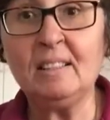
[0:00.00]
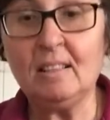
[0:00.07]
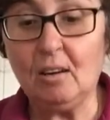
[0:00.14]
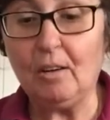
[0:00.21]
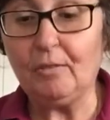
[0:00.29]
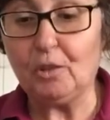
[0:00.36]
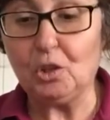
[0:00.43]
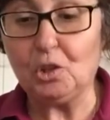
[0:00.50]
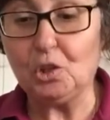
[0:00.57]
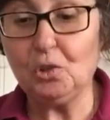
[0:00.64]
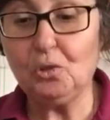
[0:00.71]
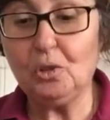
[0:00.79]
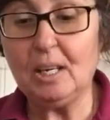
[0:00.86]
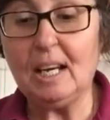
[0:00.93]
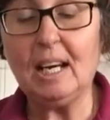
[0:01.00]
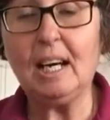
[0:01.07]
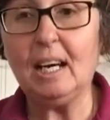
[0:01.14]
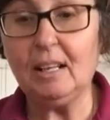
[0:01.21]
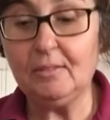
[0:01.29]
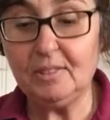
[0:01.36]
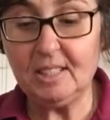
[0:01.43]
I've got 2
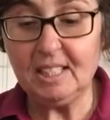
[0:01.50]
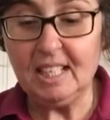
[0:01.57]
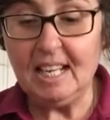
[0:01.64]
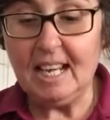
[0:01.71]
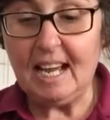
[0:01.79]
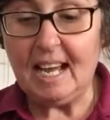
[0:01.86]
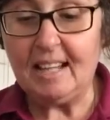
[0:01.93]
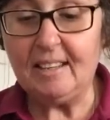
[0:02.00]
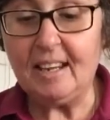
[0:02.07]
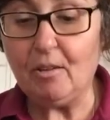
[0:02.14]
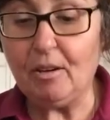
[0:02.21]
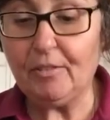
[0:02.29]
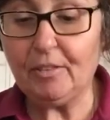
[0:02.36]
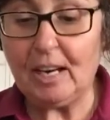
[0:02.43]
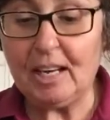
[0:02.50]
halves, and now I've